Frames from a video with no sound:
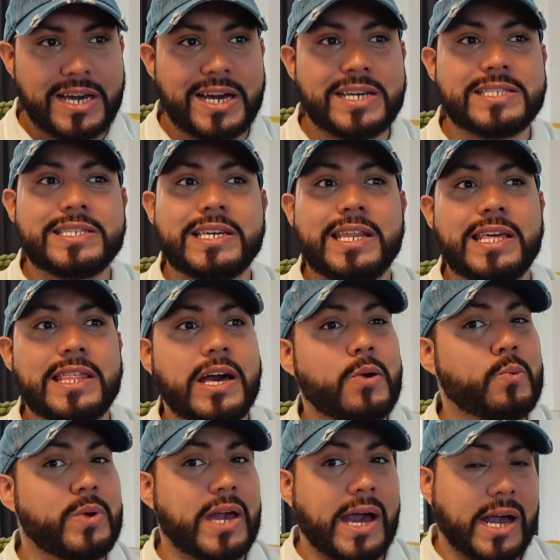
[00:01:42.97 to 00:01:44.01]
a city
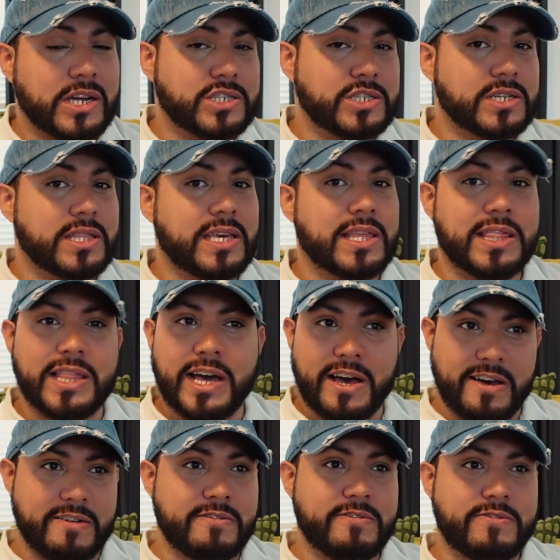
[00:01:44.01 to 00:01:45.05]
that we actually
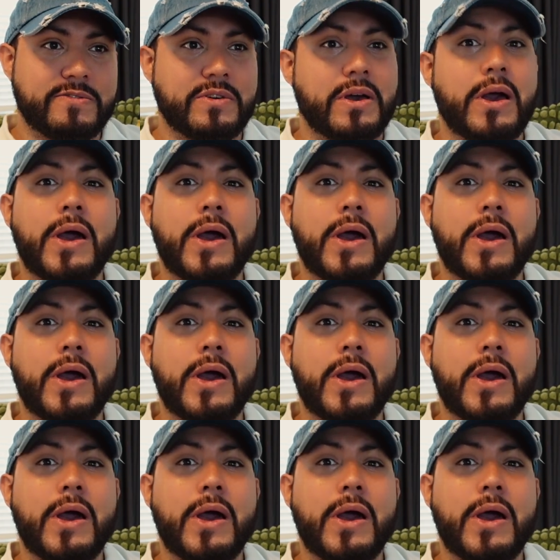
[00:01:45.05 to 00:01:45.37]
love